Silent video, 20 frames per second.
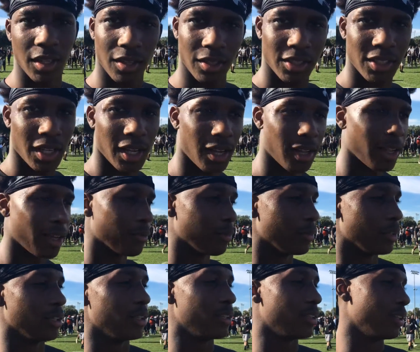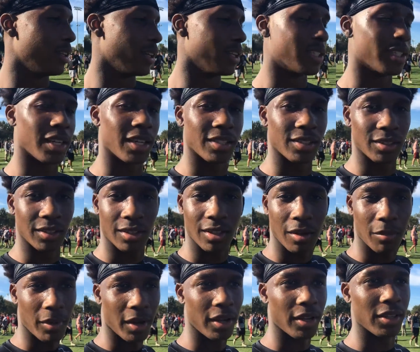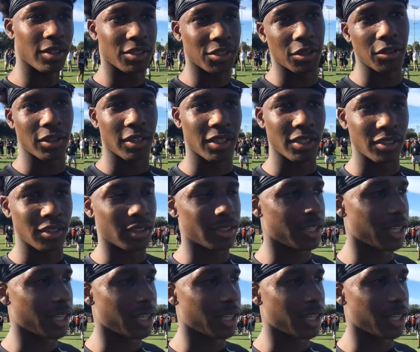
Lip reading: young child like me, get a chance to come out here and showcase their